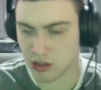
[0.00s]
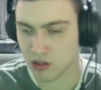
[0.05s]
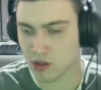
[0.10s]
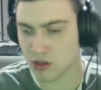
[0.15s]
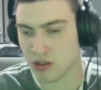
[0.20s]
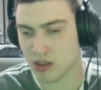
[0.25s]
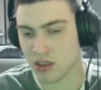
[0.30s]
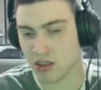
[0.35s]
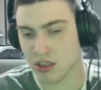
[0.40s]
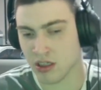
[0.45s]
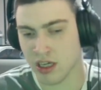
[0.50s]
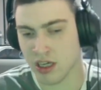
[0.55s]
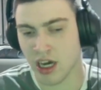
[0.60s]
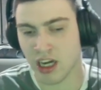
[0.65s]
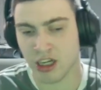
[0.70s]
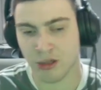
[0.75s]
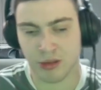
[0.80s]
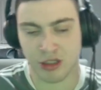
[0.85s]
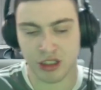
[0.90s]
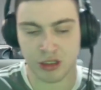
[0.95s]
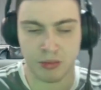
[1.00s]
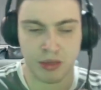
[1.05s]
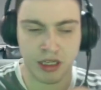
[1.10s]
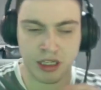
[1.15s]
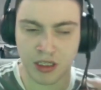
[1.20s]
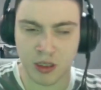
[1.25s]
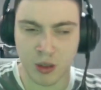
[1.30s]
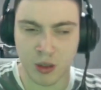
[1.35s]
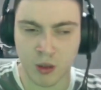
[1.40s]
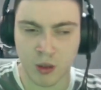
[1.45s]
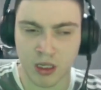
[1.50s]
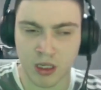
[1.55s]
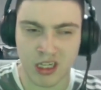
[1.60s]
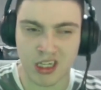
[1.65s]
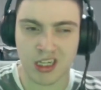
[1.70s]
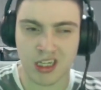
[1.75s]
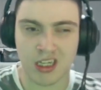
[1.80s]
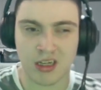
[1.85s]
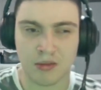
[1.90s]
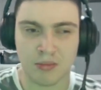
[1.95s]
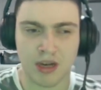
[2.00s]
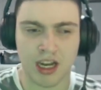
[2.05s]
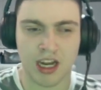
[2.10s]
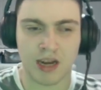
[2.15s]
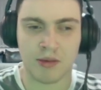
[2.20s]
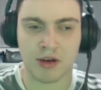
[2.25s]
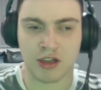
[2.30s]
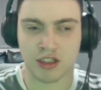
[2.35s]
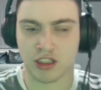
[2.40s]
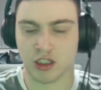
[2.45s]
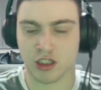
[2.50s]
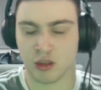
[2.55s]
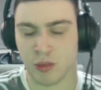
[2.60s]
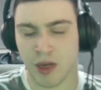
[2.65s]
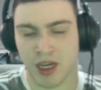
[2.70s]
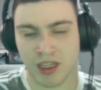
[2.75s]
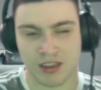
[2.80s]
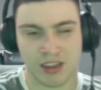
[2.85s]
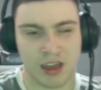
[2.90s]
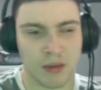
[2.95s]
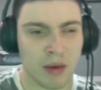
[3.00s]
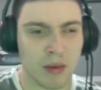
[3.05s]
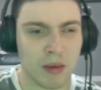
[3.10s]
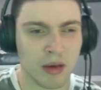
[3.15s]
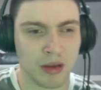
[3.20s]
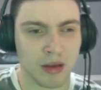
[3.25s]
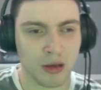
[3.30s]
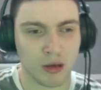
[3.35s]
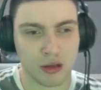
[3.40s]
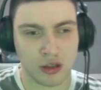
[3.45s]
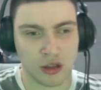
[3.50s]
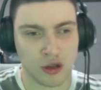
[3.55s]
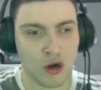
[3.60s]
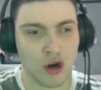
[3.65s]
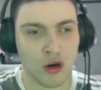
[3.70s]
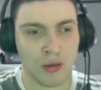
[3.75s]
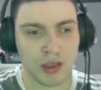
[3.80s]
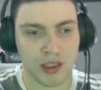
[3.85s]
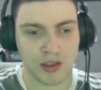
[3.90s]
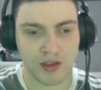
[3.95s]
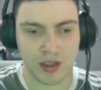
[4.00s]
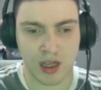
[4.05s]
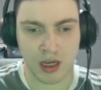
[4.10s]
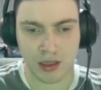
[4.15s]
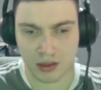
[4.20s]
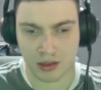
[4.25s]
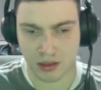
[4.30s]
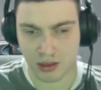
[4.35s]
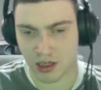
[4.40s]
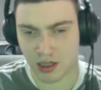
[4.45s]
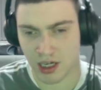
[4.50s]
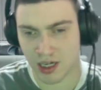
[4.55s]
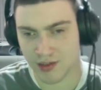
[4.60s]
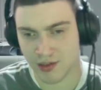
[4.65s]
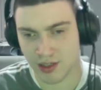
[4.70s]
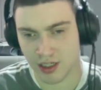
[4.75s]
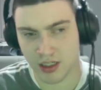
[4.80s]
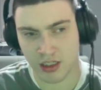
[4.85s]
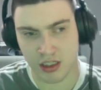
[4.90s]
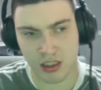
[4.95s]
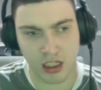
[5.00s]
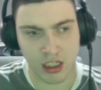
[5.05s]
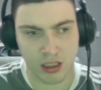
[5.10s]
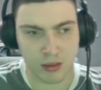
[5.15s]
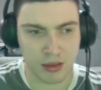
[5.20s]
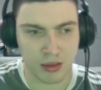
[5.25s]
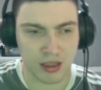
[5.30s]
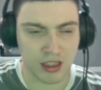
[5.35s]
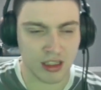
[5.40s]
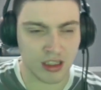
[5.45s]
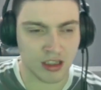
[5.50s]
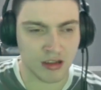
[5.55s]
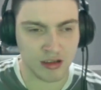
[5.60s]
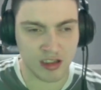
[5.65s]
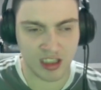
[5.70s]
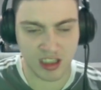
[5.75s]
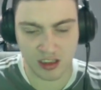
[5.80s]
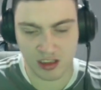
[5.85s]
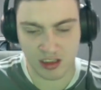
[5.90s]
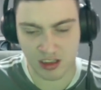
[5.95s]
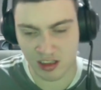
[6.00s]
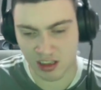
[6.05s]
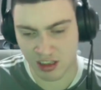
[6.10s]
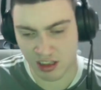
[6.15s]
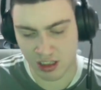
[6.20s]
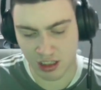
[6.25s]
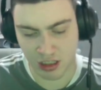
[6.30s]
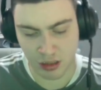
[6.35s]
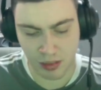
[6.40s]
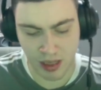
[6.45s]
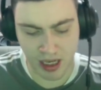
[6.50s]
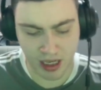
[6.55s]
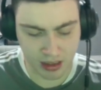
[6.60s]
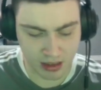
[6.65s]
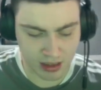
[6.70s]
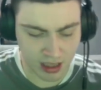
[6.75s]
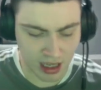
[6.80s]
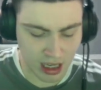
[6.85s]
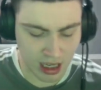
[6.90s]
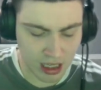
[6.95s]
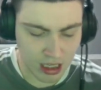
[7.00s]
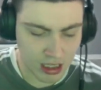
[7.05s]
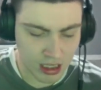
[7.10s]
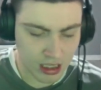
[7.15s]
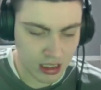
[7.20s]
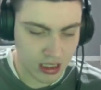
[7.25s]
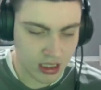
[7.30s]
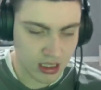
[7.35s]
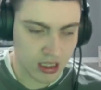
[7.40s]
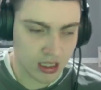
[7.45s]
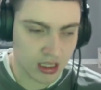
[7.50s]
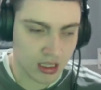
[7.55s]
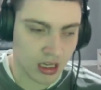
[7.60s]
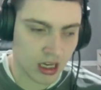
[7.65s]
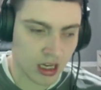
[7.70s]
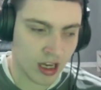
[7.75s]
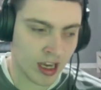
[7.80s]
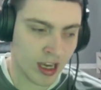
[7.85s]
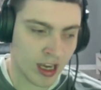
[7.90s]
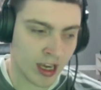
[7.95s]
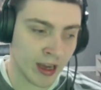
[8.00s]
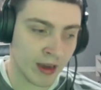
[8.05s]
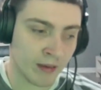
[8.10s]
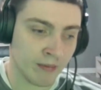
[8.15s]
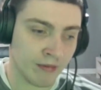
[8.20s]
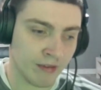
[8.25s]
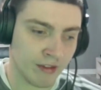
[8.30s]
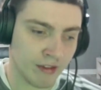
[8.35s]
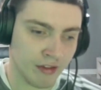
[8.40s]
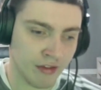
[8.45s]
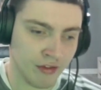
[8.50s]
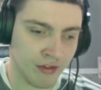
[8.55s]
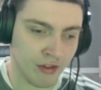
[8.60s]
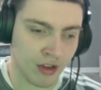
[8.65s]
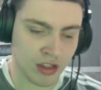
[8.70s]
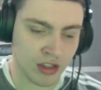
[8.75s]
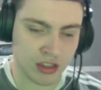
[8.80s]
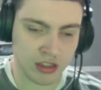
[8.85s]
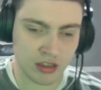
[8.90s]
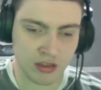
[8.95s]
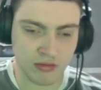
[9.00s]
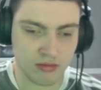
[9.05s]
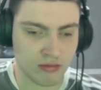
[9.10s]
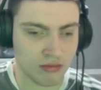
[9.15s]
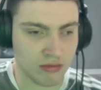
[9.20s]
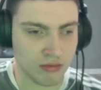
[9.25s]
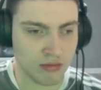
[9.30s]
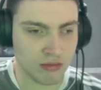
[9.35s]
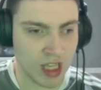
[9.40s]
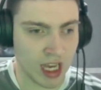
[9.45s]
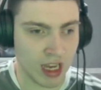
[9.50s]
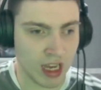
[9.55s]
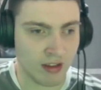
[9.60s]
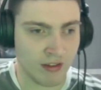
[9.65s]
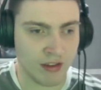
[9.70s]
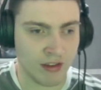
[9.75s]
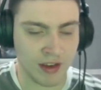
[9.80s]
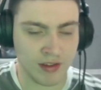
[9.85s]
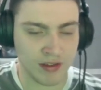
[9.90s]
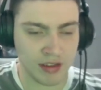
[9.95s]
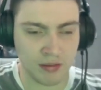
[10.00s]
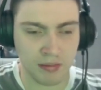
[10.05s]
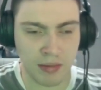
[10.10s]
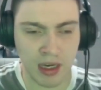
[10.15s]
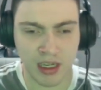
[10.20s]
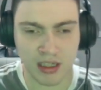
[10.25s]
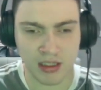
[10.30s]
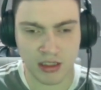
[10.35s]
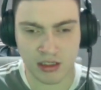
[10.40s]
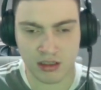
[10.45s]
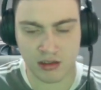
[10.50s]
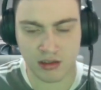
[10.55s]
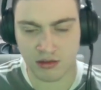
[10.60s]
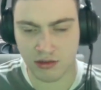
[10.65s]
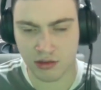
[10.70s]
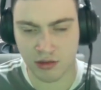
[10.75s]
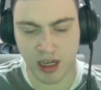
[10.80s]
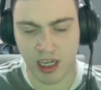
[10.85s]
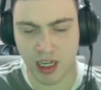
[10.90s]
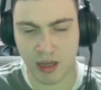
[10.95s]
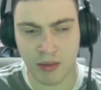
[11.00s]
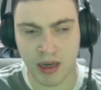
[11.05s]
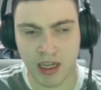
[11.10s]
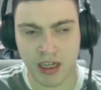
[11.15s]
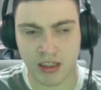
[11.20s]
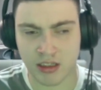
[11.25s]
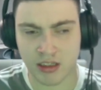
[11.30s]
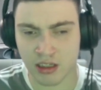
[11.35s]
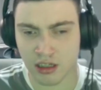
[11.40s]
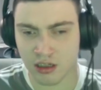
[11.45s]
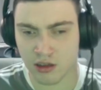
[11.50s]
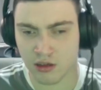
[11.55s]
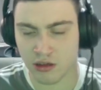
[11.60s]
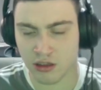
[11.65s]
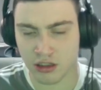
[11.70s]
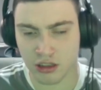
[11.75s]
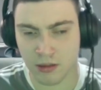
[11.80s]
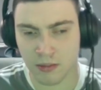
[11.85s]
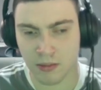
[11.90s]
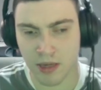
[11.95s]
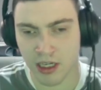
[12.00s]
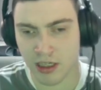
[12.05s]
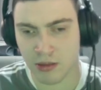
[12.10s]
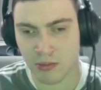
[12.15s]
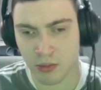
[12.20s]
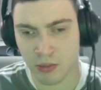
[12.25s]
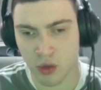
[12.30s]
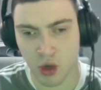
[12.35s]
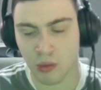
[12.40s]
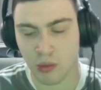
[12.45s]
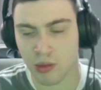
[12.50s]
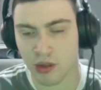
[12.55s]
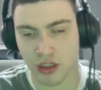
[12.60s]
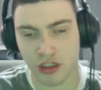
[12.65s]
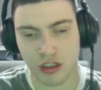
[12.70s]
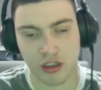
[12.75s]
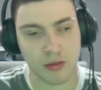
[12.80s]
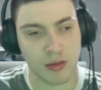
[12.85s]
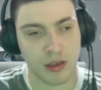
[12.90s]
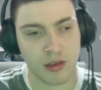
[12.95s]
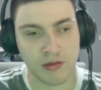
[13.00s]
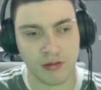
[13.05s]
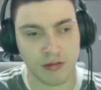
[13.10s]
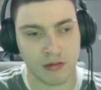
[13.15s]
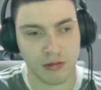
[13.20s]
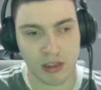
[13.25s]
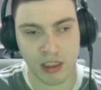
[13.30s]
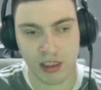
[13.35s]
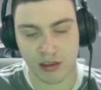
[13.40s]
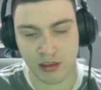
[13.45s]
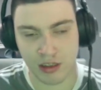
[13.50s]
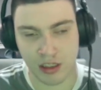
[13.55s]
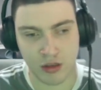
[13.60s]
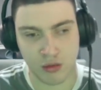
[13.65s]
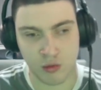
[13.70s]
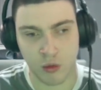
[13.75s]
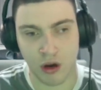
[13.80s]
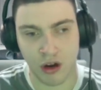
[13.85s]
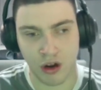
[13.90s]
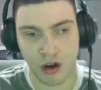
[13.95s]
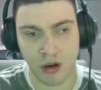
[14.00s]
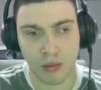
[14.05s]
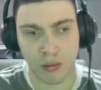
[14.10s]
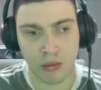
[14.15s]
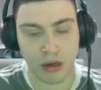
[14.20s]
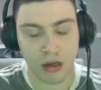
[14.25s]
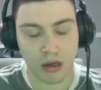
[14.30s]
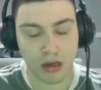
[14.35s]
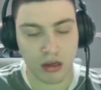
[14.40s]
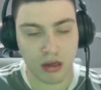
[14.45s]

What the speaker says: Johnson and Kasper Schmeichel. Pretty much expected. I maybe thought Jota would have started on the left-hand side, but you'd expect that. First 10, 15 minutes, 20 minutes, I thought St Mirren probably should have been at least one up.